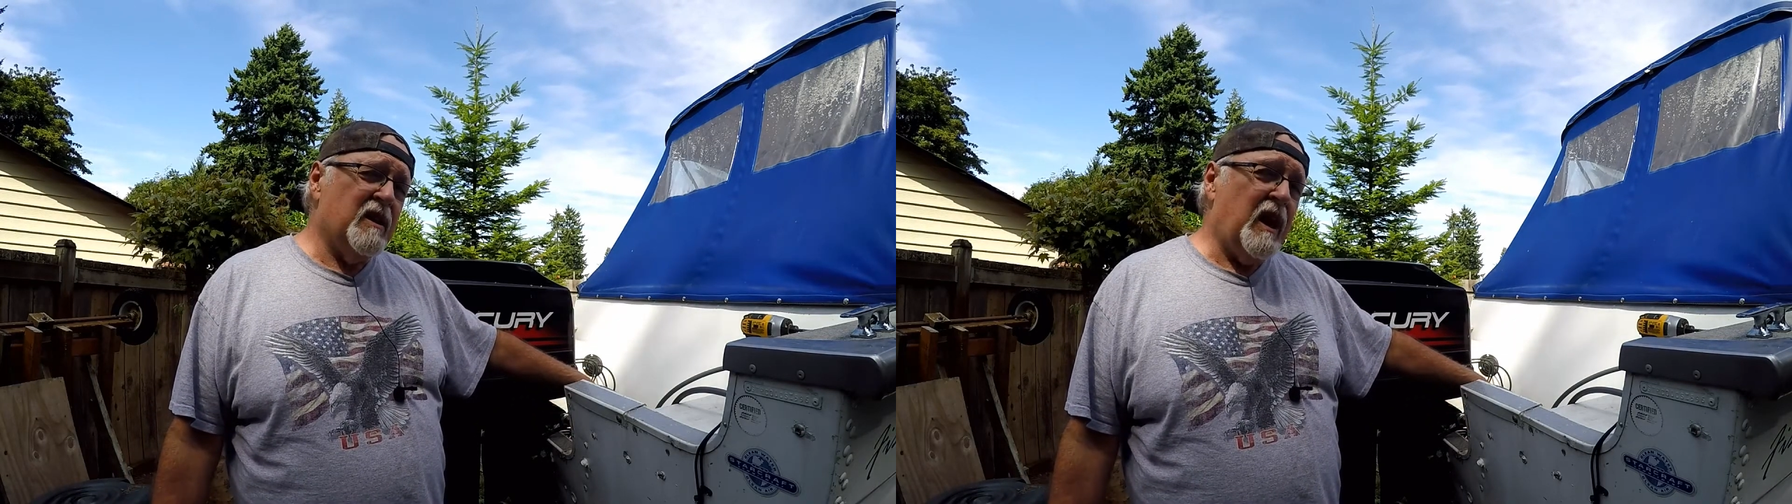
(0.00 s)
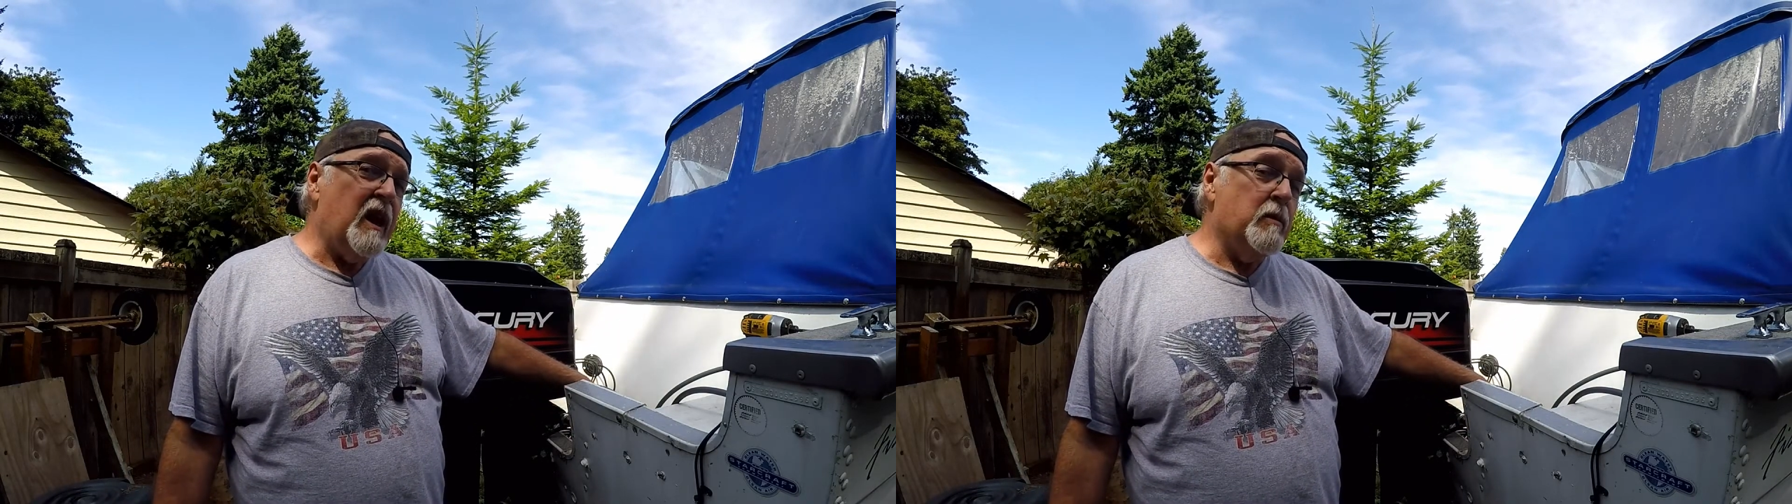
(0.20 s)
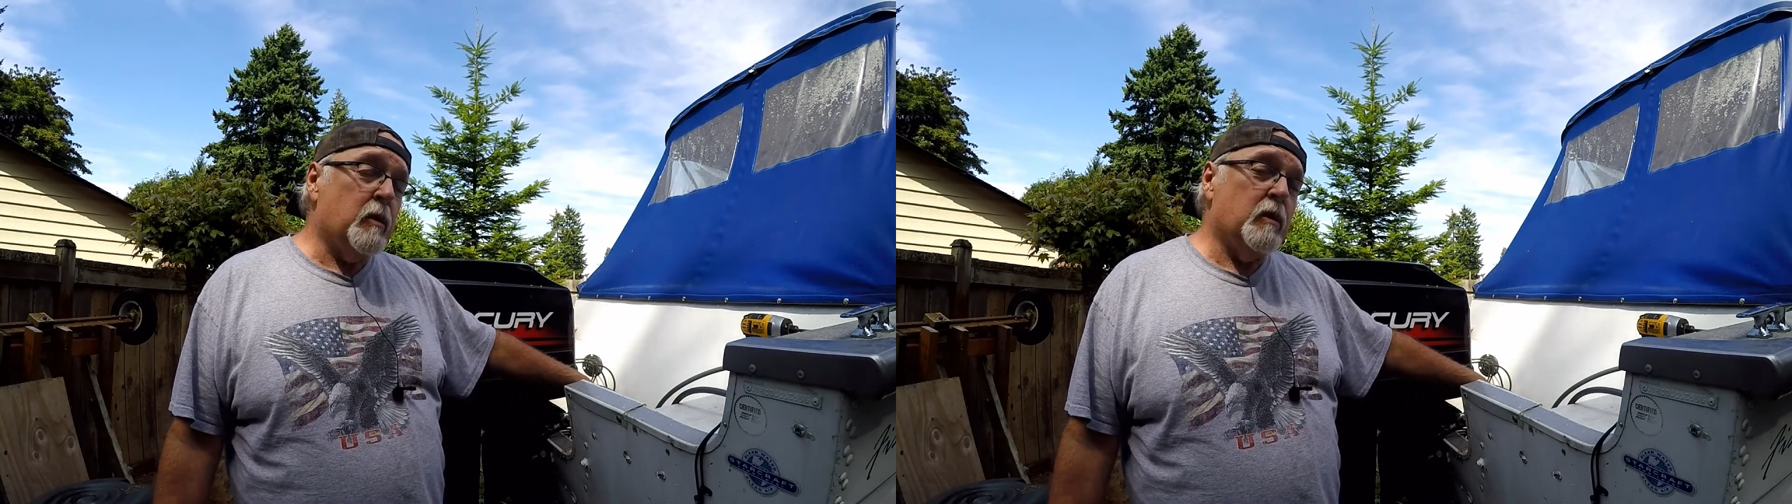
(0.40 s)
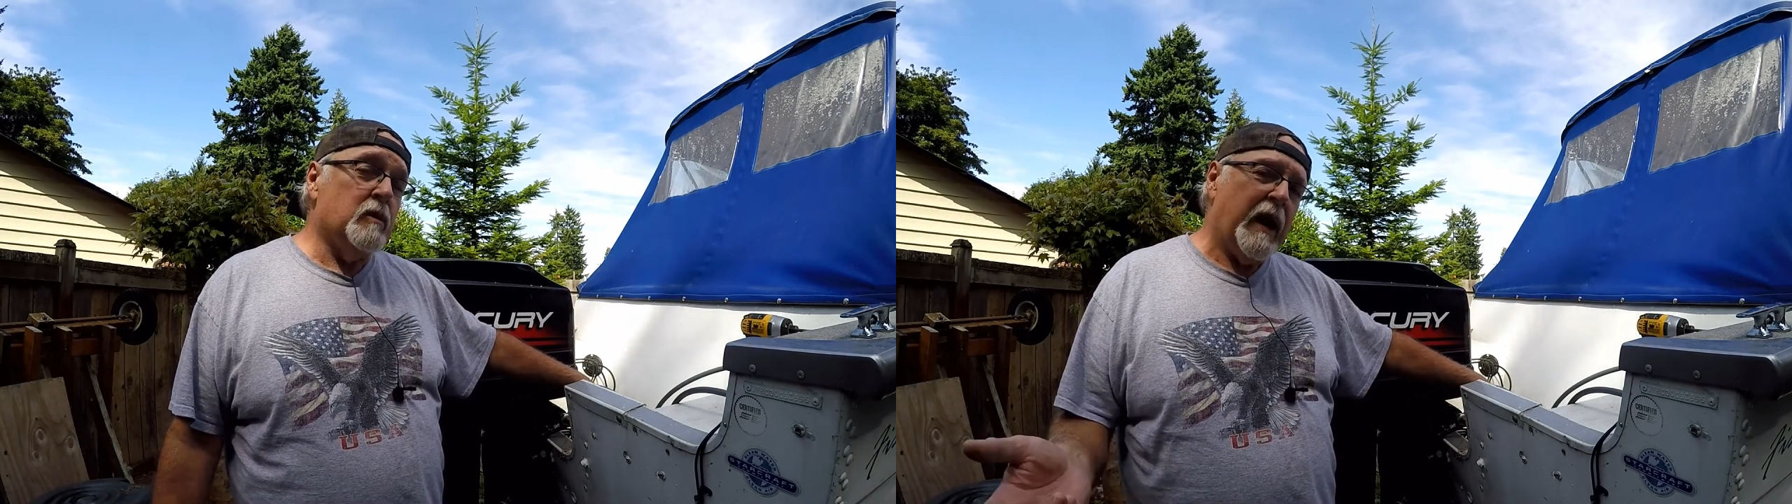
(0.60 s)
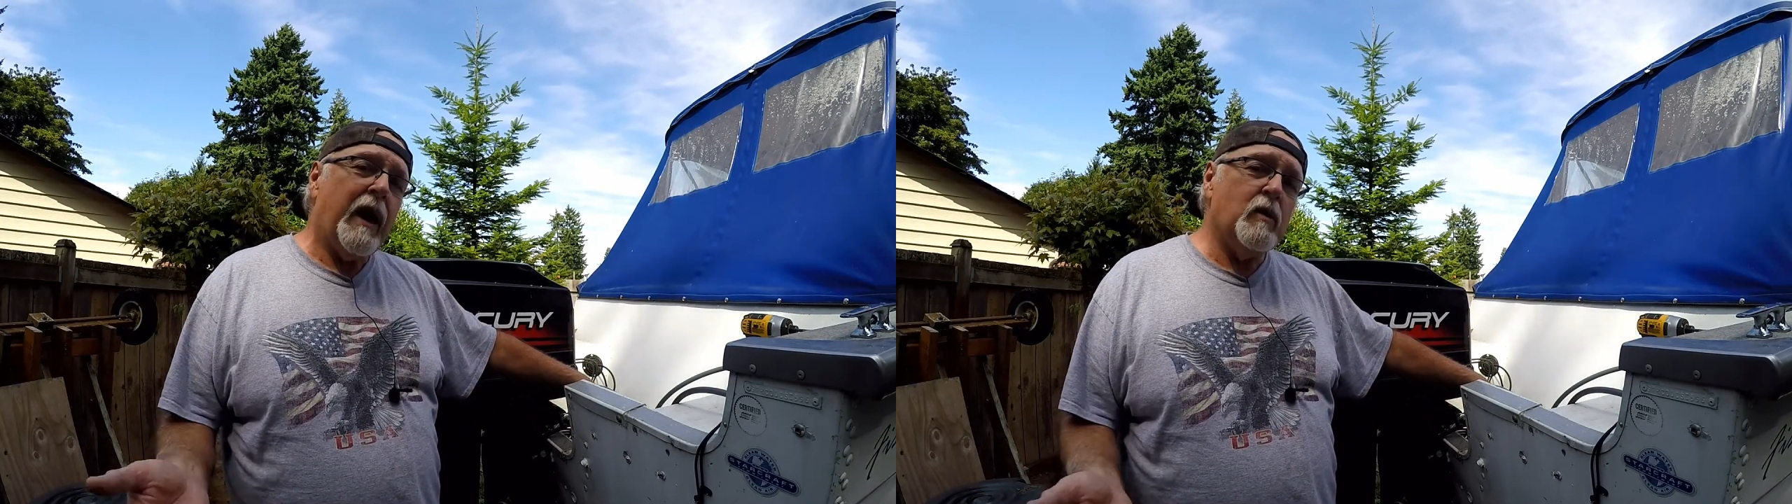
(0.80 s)

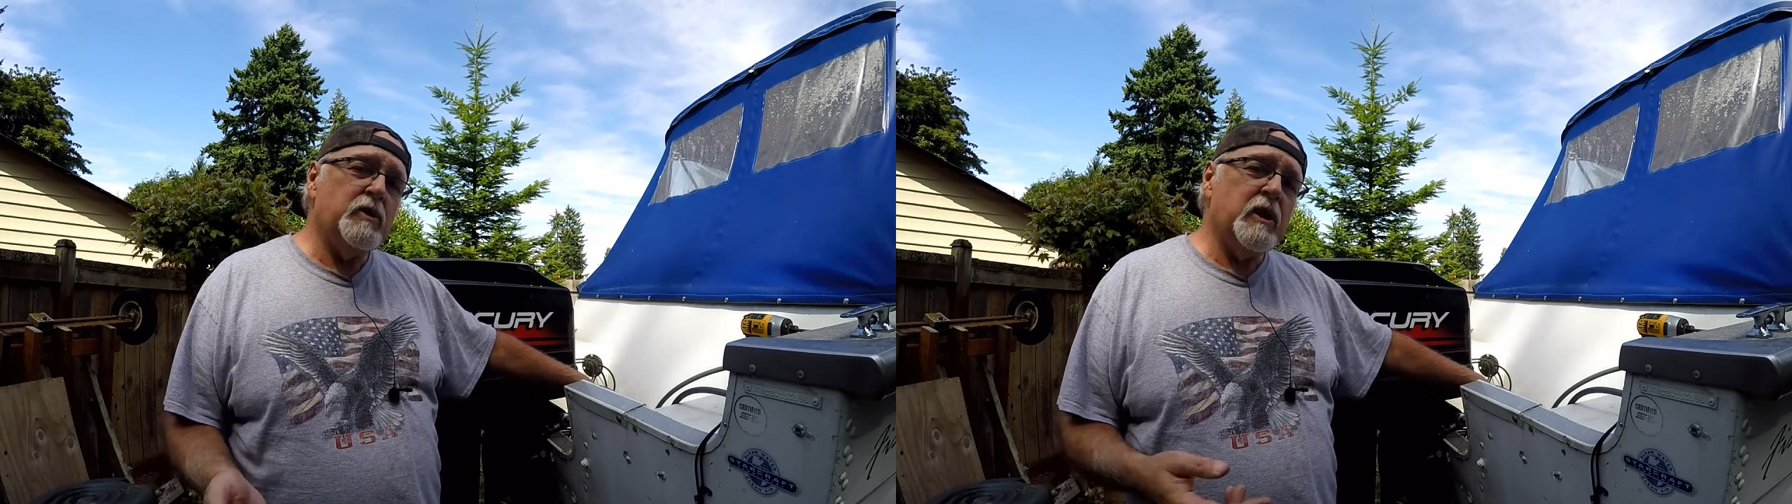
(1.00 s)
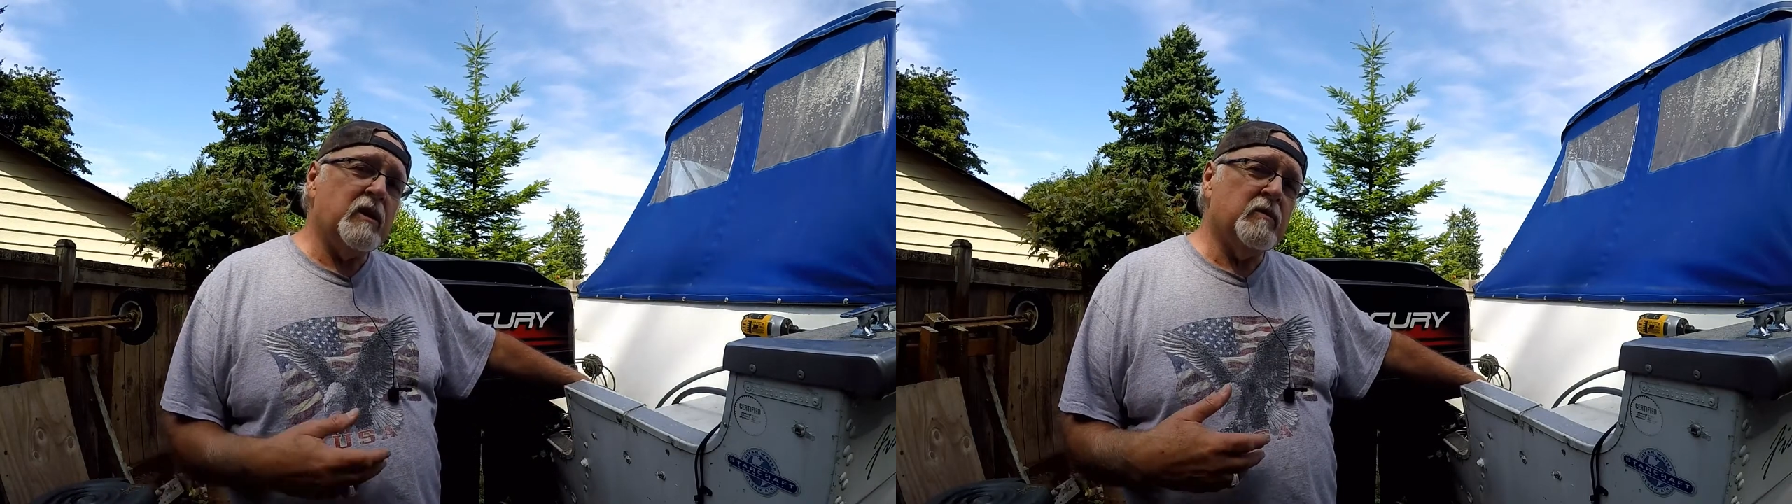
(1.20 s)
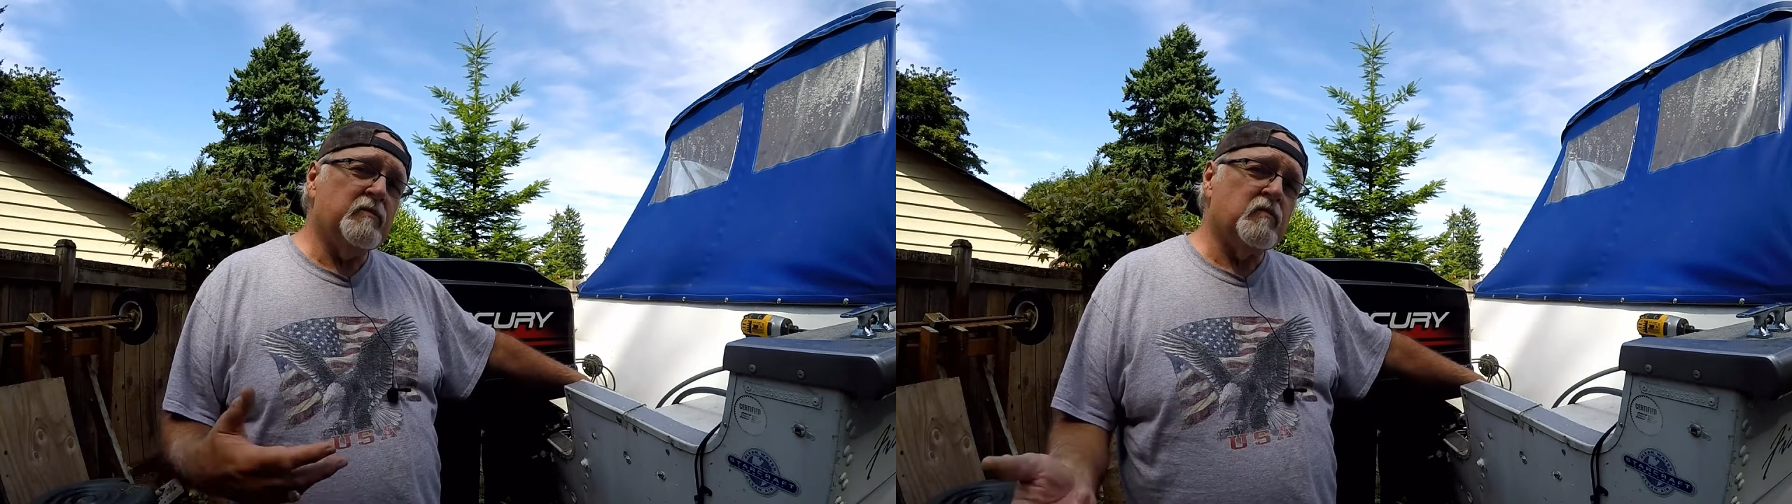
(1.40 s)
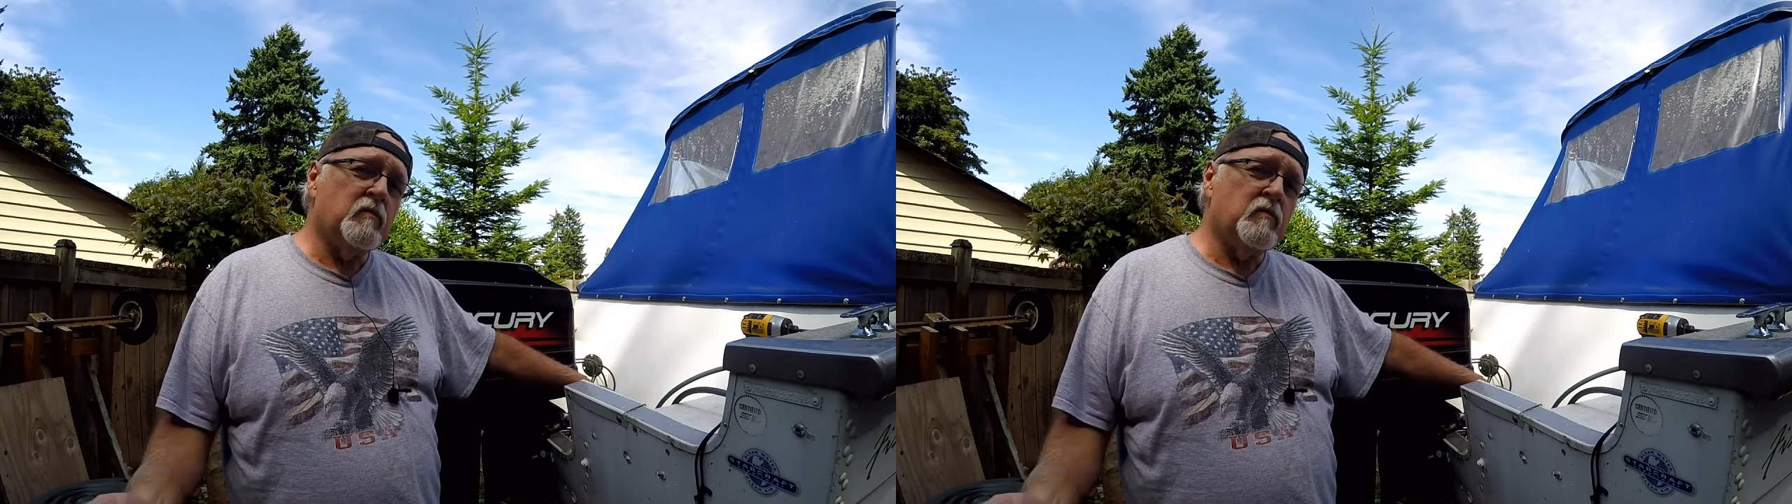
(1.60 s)
cable housing